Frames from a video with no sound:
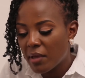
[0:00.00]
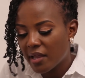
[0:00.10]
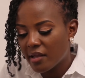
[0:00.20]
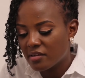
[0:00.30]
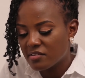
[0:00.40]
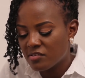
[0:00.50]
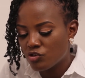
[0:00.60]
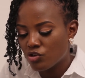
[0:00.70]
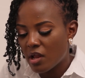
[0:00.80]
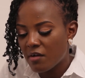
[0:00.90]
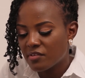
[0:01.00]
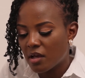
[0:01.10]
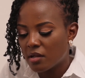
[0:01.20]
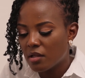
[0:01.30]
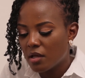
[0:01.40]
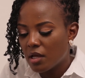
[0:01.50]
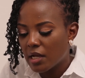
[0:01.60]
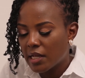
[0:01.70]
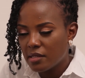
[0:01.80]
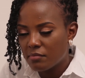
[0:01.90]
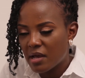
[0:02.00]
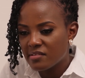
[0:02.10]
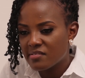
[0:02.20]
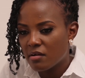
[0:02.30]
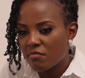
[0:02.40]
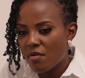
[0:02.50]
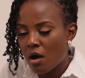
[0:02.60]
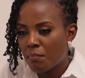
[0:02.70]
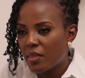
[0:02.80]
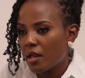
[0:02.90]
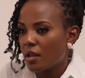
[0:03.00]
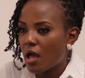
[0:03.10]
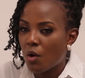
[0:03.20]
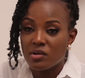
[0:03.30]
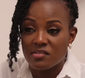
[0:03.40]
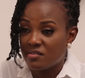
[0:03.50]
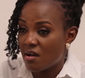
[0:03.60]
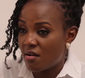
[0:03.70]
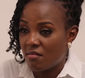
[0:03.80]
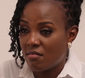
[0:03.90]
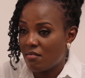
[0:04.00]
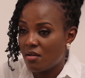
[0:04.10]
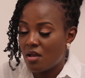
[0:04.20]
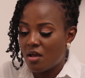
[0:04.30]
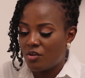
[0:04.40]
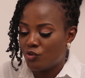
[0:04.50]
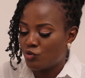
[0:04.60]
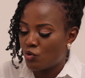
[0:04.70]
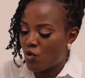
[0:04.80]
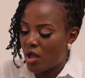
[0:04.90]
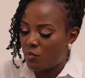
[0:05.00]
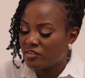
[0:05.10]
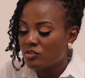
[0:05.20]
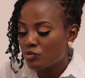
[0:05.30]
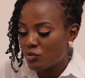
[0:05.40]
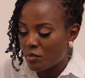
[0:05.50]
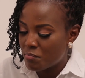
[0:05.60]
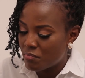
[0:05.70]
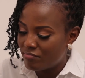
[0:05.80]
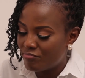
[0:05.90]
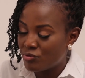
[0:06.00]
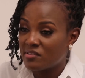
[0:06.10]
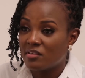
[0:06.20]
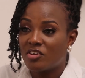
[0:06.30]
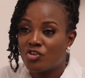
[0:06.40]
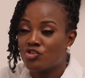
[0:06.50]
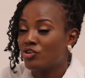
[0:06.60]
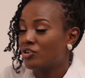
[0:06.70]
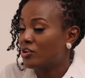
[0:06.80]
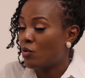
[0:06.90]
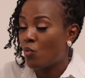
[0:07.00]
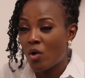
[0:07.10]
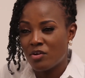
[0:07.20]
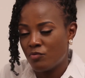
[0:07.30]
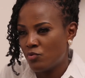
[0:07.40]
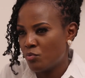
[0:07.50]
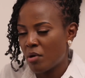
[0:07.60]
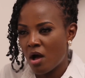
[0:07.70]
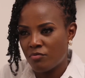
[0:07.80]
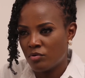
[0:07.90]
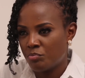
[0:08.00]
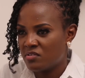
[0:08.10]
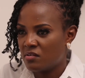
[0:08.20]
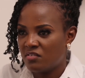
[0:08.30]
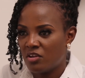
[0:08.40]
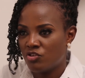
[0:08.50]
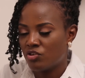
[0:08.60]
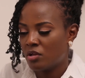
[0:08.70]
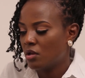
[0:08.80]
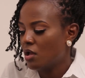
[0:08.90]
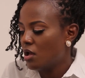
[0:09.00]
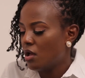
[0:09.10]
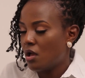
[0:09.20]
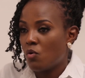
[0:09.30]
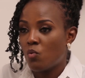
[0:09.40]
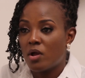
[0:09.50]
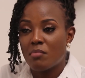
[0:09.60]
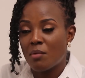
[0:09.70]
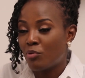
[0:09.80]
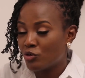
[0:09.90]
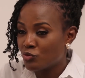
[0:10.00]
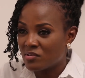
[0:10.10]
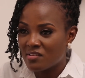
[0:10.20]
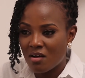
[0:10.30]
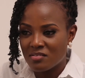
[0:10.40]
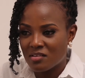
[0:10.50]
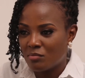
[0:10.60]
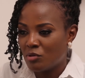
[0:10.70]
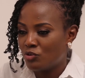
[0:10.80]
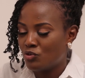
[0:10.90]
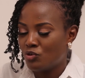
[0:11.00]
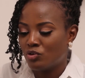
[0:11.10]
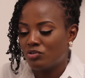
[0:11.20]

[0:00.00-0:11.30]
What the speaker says: making a decision after I'd cleaned myself up that I was done. So I went into the presentation, did a wonderful, powerful presentation. When my boss was asking me to,